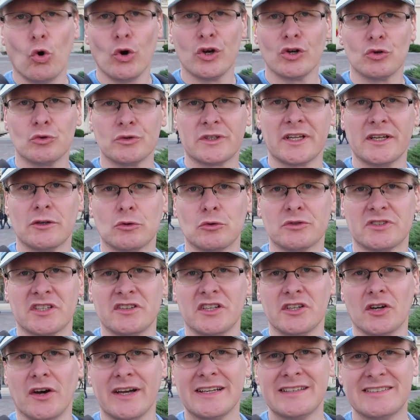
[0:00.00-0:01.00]
oil deals
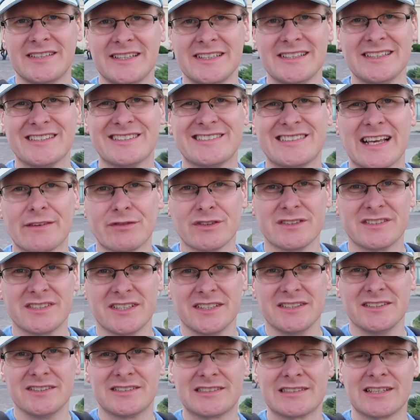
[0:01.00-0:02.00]
in the
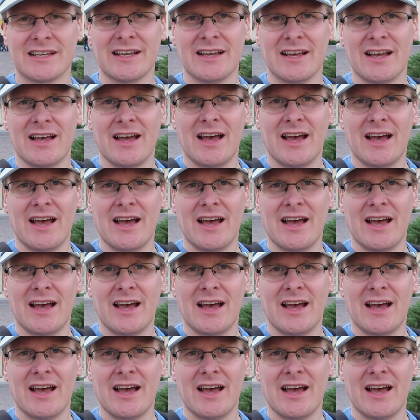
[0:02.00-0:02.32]
1970s,